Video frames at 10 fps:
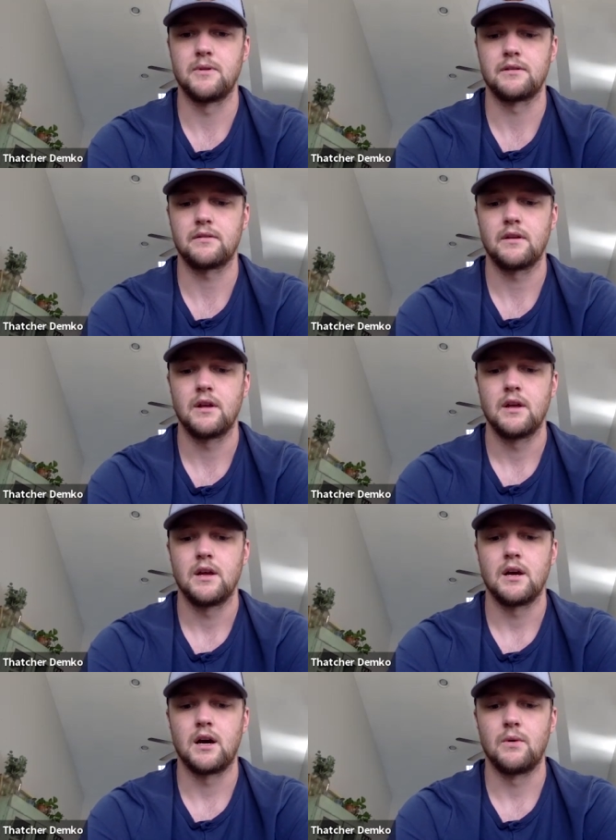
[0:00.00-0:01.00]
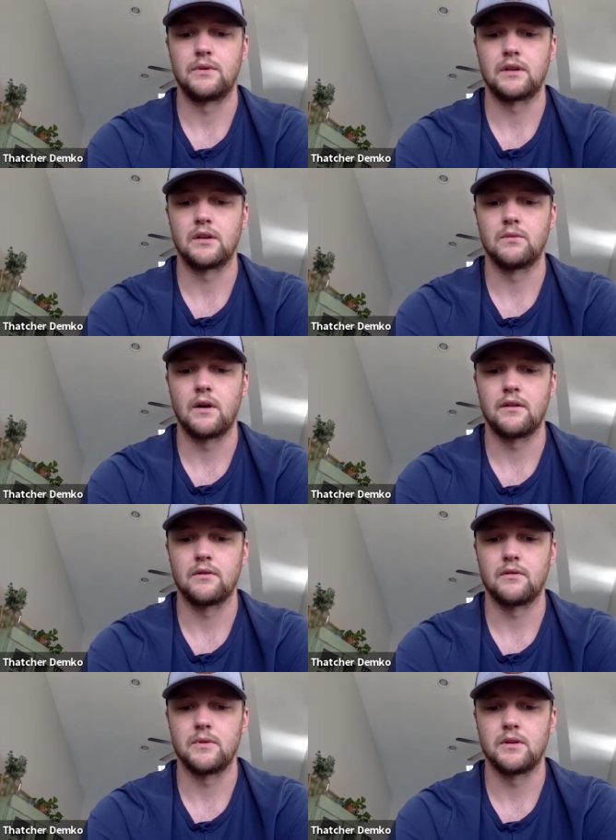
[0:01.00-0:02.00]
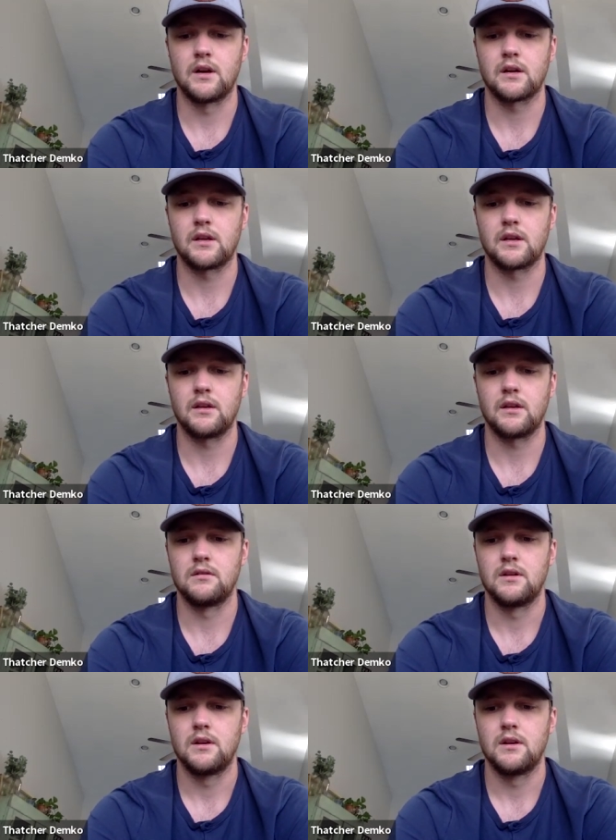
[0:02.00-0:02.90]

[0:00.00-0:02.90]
But uh, with the good weather, we've been lucky, and